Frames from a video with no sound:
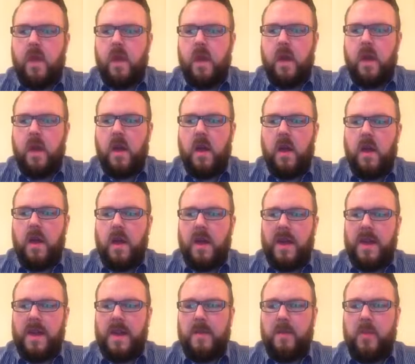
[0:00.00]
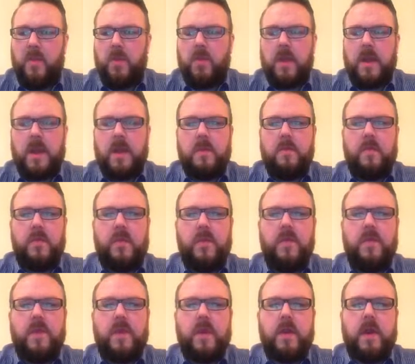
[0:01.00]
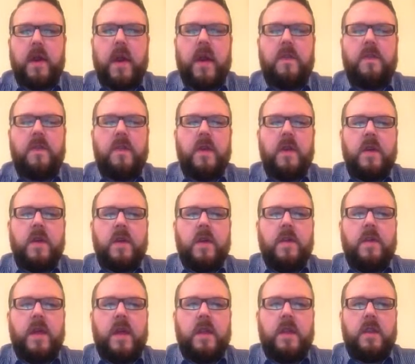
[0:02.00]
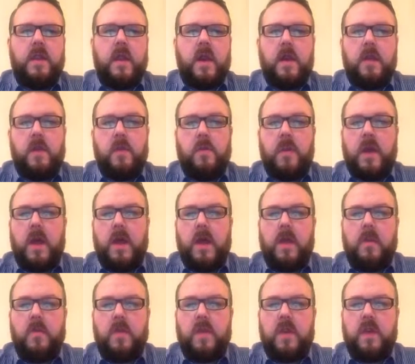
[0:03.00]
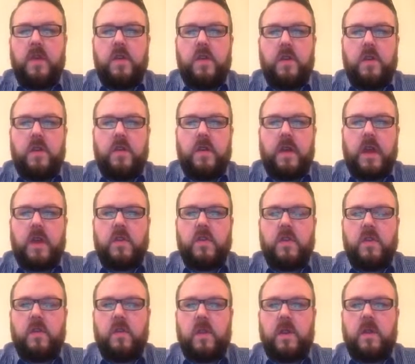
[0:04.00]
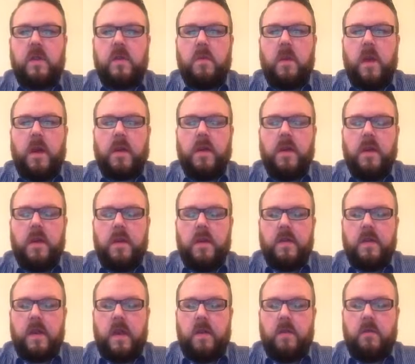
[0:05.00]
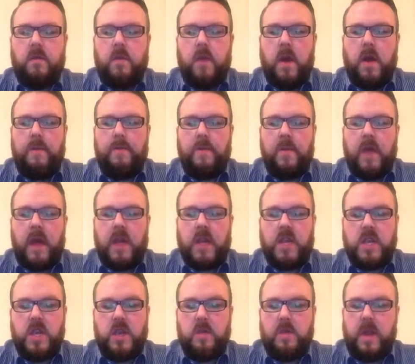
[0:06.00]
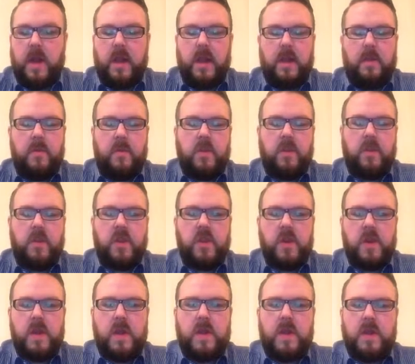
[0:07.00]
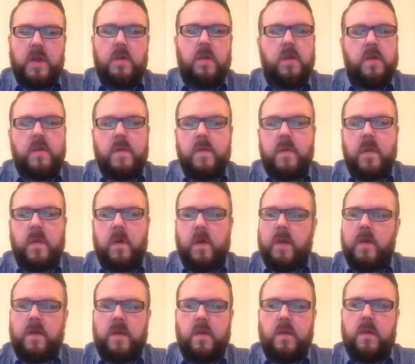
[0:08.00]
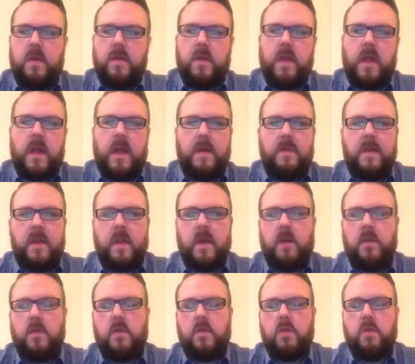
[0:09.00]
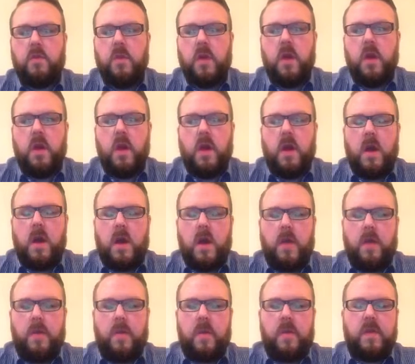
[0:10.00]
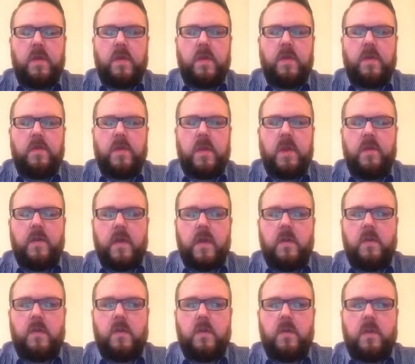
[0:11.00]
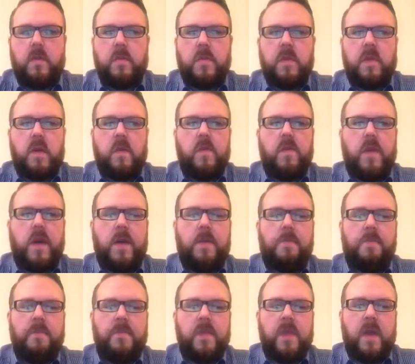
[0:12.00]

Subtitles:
and importantly can prove that you have, then you'll be unable to issue your Section 21. So actually you'll be unable to issue it until you've complied. So you then have to go through the process of giving those documents over